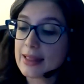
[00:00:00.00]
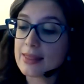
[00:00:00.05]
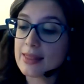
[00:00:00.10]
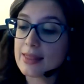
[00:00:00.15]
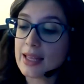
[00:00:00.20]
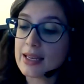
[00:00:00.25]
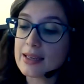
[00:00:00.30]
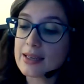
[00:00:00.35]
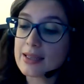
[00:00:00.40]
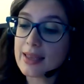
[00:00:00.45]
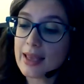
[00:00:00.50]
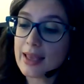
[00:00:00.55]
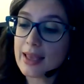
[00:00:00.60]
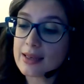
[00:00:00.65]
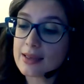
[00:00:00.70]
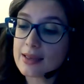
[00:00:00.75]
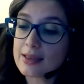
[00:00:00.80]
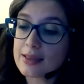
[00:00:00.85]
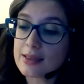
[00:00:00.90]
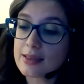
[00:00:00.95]
Then
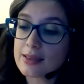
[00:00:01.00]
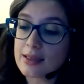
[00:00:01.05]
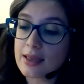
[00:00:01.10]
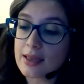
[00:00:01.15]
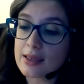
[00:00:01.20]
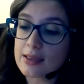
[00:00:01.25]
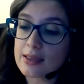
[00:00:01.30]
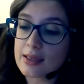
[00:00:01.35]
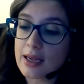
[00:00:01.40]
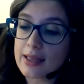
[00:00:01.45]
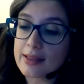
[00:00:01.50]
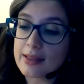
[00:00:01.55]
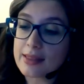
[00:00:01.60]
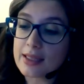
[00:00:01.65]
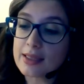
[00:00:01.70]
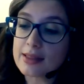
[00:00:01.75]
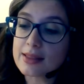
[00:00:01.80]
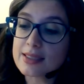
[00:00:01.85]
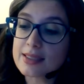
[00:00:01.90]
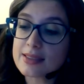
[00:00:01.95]
again, I
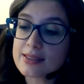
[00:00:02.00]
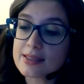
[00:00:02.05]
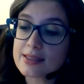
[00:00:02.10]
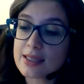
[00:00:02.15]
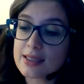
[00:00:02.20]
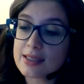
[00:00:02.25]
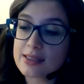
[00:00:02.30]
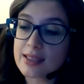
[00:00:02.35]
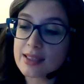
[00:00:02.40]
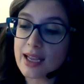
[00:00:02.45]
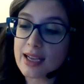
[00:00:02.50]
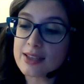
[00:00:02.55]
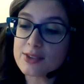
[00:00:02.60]
think this the